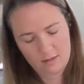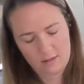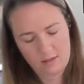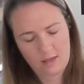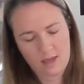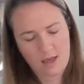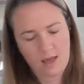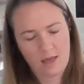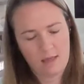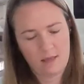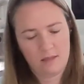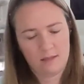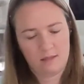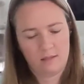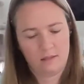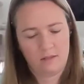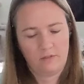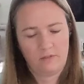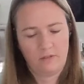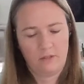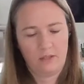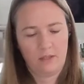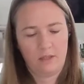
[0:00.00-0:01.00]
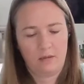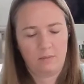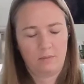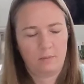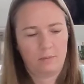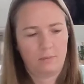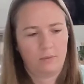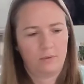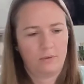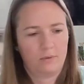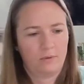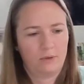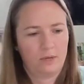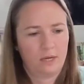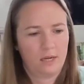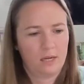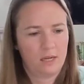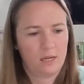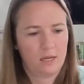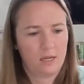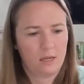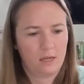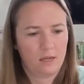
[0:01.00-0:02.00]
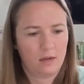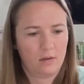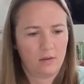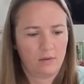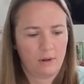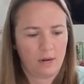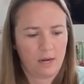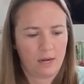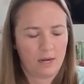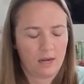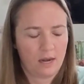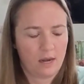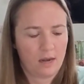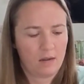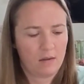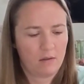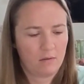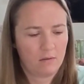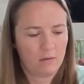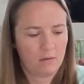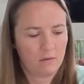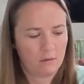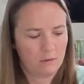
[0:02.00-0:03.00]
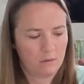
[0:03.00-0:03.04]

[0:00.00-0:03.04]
Yeah, this is feeling pretty good right now.